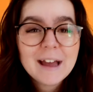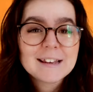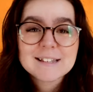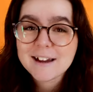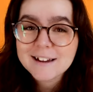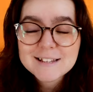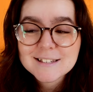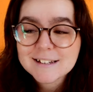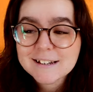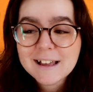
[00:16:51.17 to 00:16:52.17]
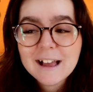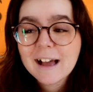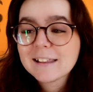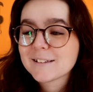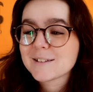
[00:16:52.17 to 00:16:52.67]
and Tyson
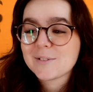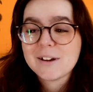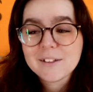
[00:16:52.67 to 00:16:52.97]
and lots of